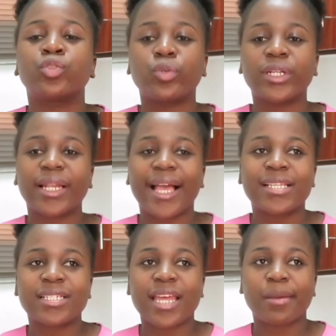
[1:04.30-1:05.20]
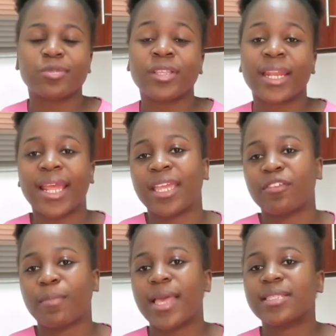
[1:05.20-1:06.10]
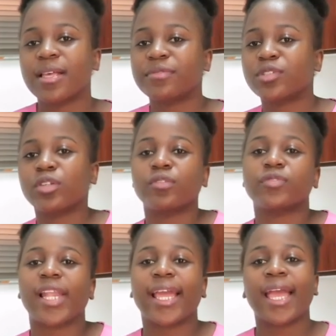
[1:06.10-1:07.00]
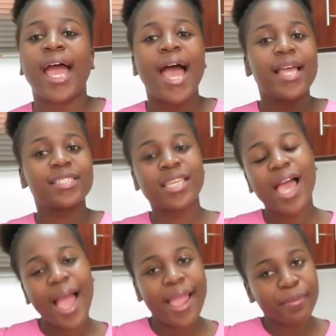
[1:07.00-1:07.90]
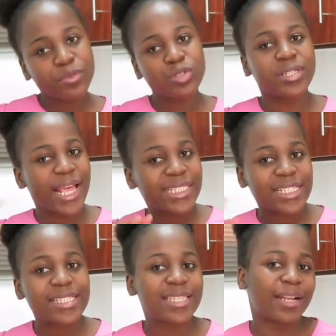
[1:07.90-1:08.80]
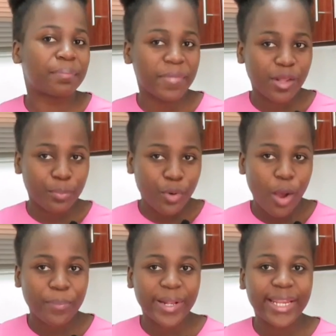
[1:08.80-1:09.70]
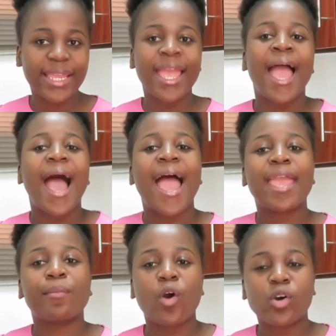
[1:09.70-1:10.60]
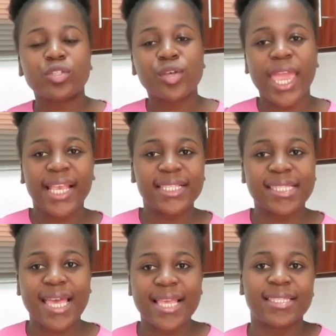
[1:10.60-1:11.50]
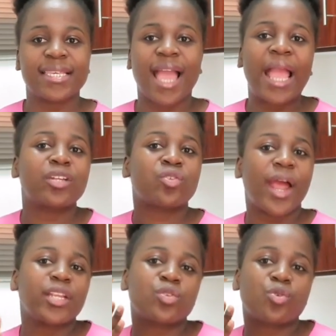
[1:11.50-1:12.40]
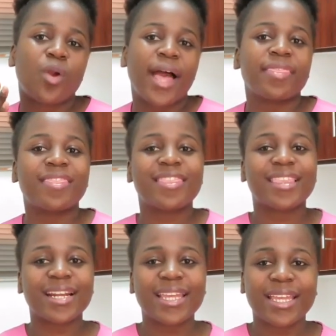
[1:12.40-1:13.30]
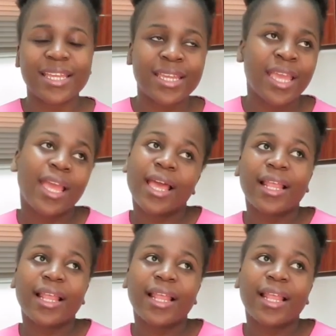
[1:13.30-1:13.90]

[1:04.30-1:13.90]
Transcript: during lunchtime so that I give myself sort of like time to digest that meal properly. I am also exercising. I try to run three